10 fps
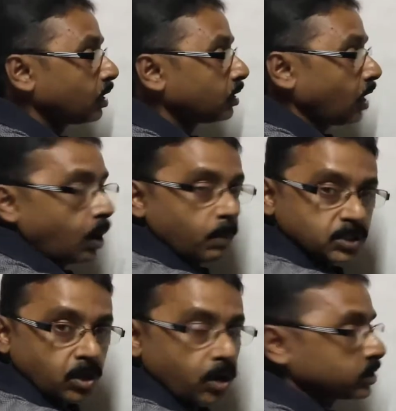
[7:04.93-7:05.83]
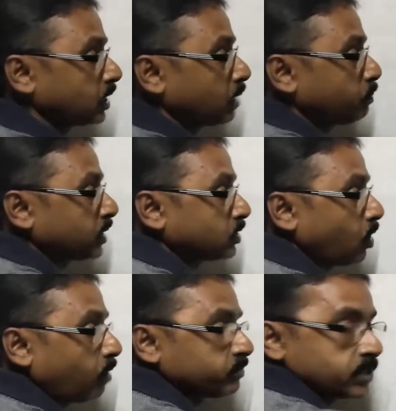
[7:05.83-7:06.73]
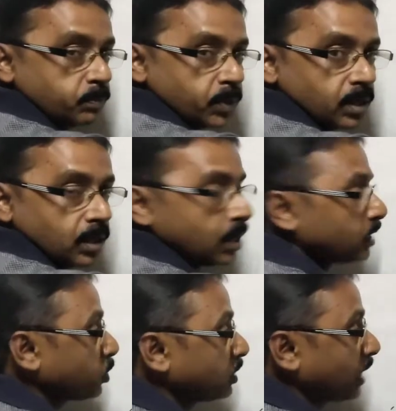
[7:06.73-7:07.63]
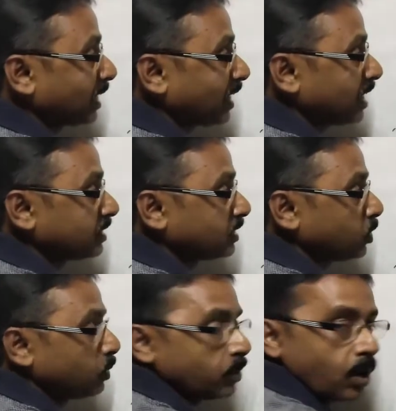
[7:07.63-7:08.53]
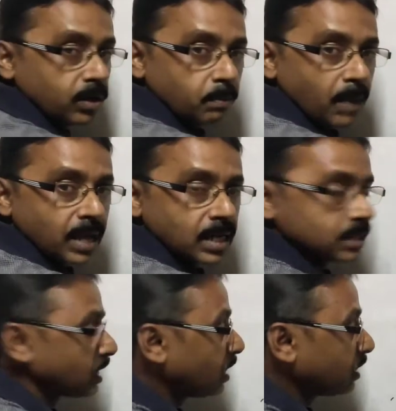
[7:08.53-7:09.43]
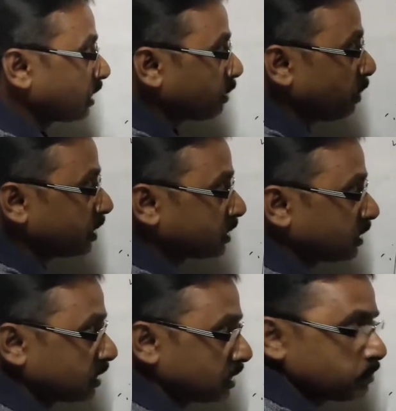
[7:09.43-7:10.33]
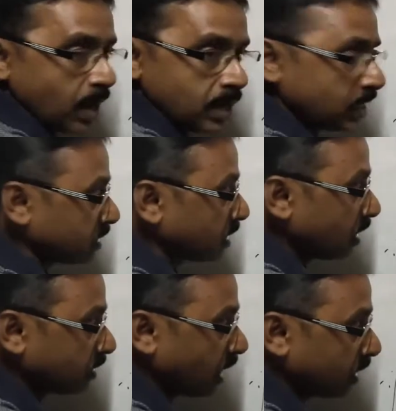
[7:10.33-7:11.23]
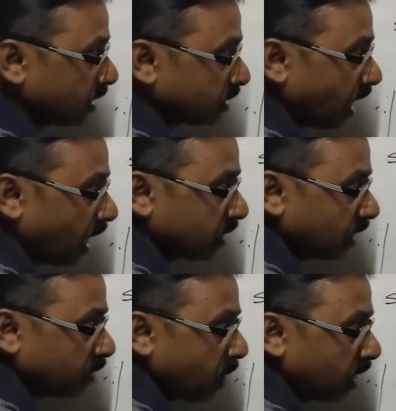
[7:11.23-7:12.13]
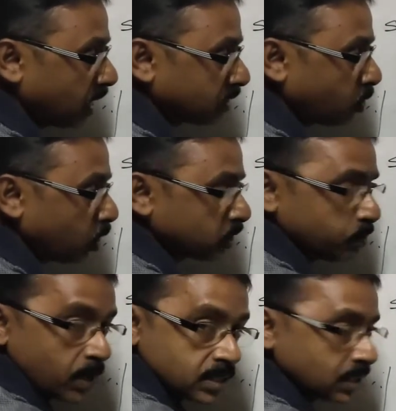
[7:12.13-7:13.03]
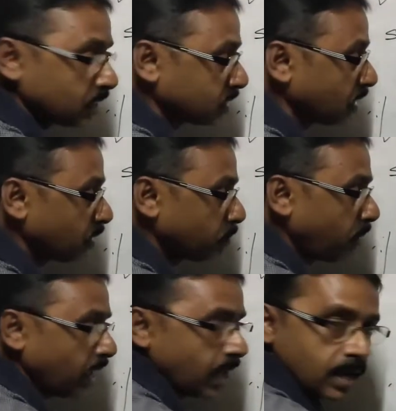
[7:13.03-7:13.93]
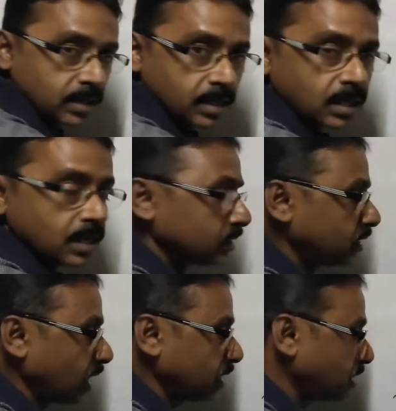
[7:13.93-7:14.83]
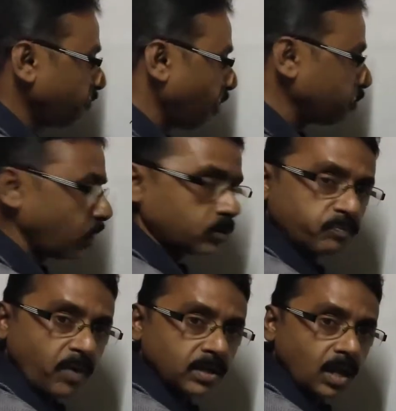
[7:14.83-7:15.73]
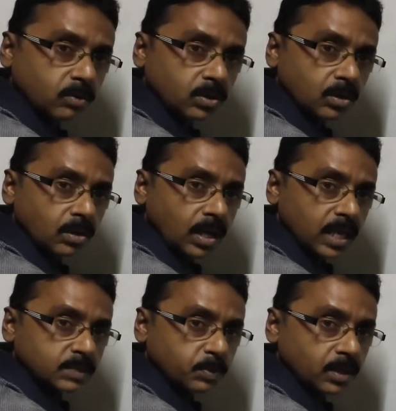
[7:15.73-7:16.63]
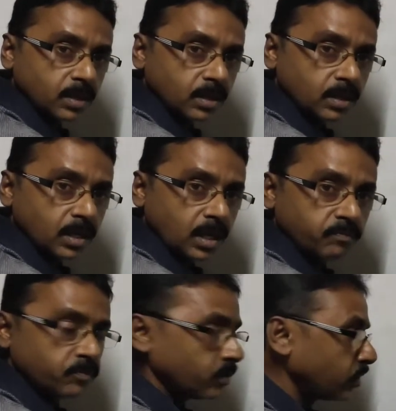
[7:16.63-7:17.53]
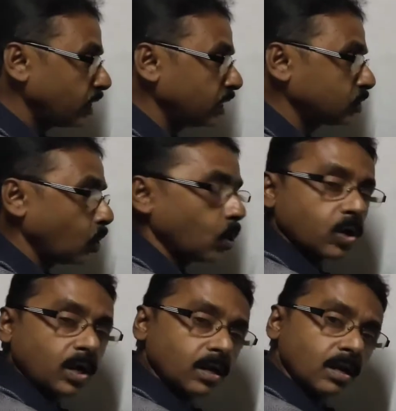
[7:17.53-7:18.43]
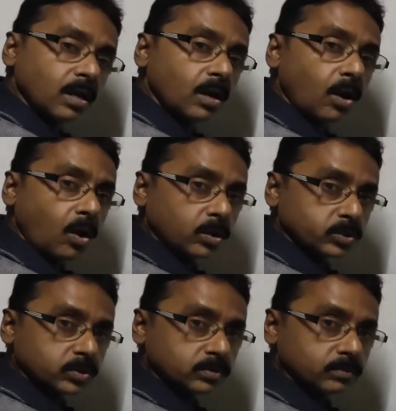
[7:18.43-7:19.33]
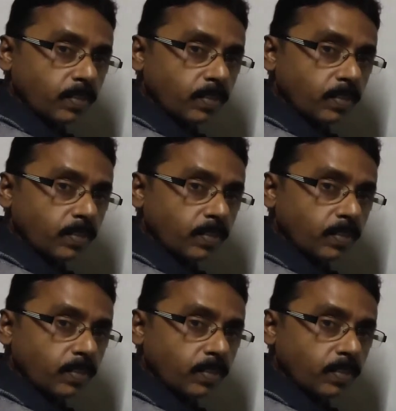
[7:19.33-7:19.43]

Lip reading: Now how much loss? 10% of CP. So in that case this will be only minus. That means this is minus. That is 100 minus loss percent by 100. That is the formula to find out SP if it occur loss.